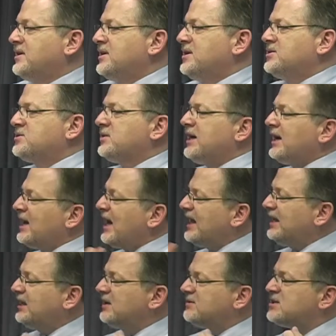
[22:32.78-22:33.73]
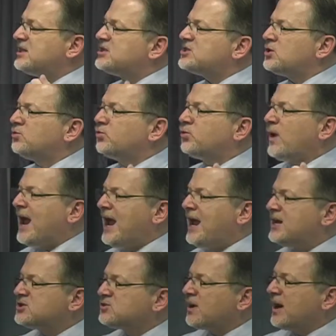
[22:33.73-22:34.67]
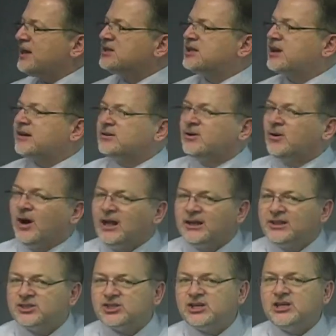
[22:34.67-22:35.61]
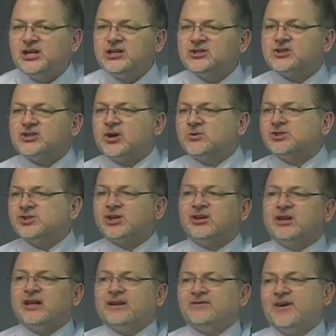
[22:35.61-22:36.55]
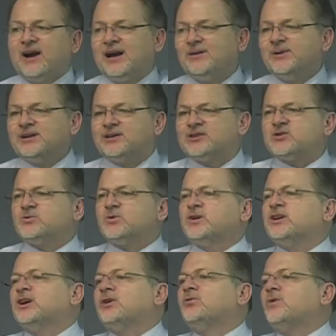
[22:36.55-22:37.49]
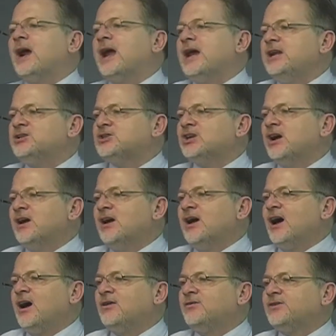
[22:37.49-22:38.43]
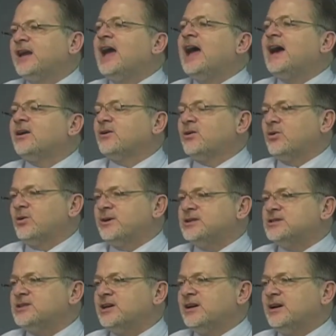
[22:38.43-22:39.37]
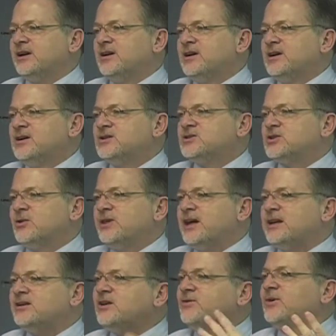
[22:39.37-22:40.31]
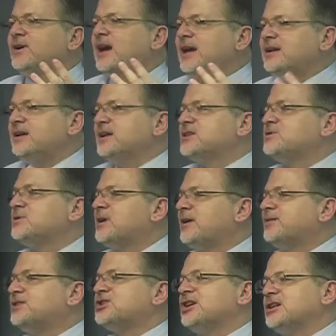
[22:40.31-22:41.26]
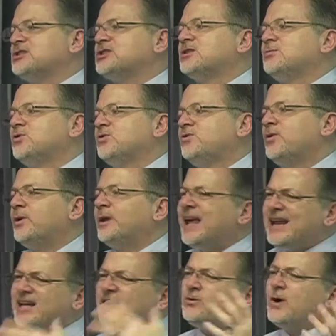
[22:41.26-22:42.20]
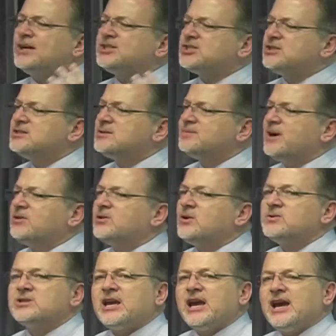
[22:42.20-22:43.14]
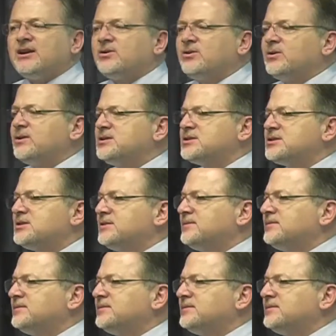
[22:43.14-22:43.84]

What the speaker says: So that kind of gives you, there's a range, right? Technology, social, environmental, there's really a range of categories here so that different ideas will have a chance to move forward. Any questions about those categories?